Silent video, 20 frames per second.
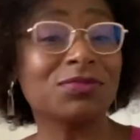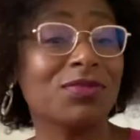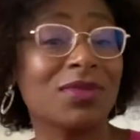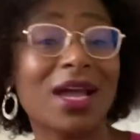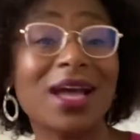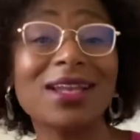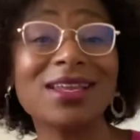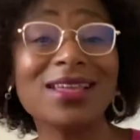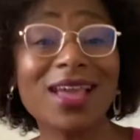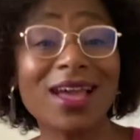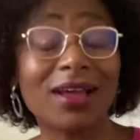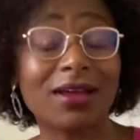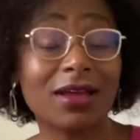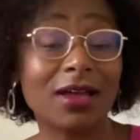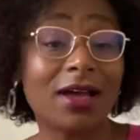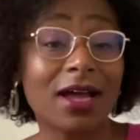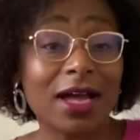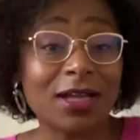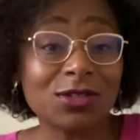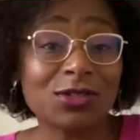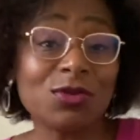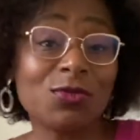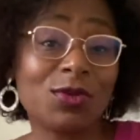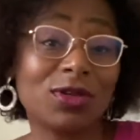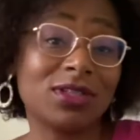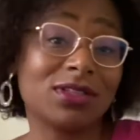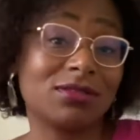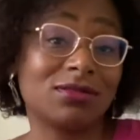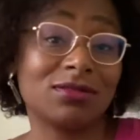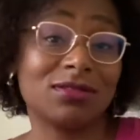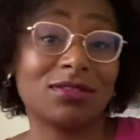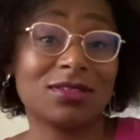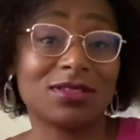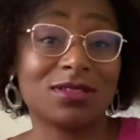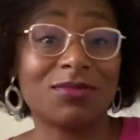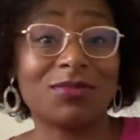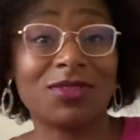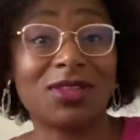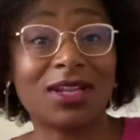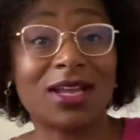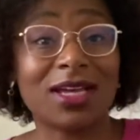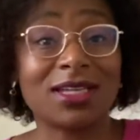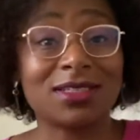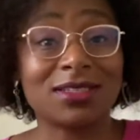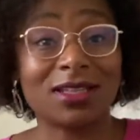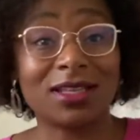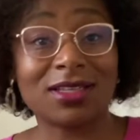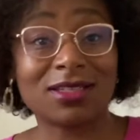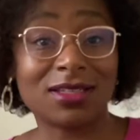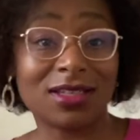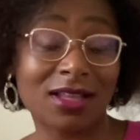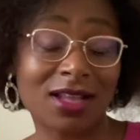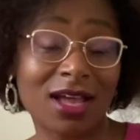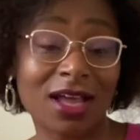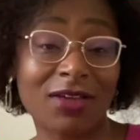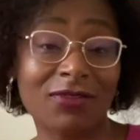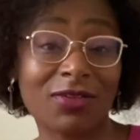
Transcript: And yeah, I do want some of the nice things in life.